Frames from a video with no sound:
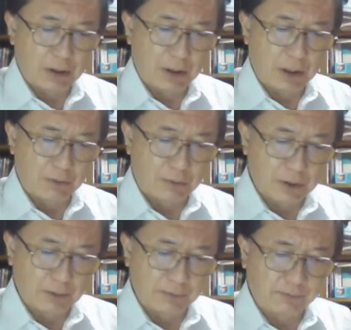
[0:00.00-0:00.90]

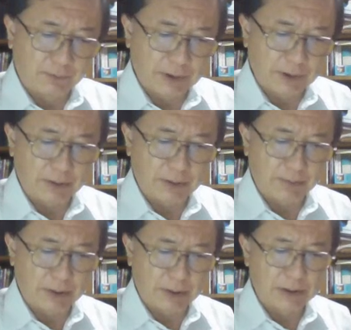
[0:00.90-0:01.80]
our
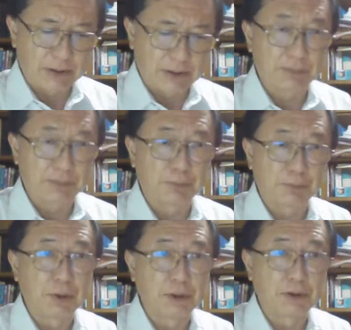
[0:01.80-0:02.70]
fundamental standpoint.